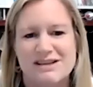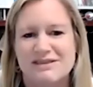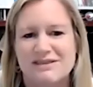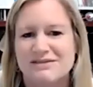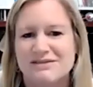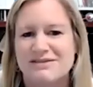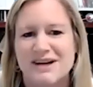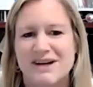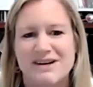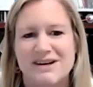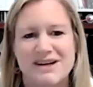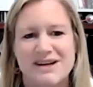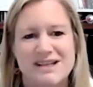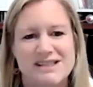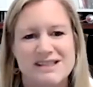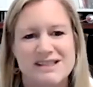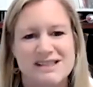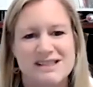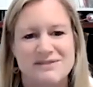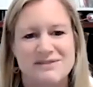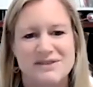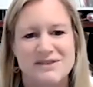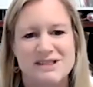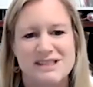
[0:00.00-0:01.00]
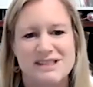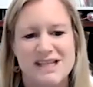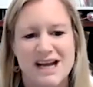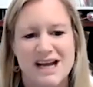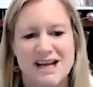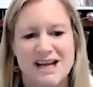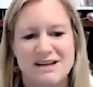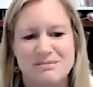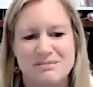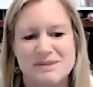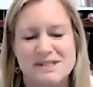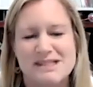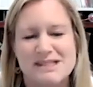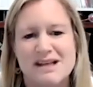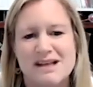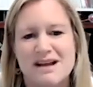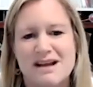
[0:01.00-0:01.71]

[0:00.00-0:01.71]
of various different types,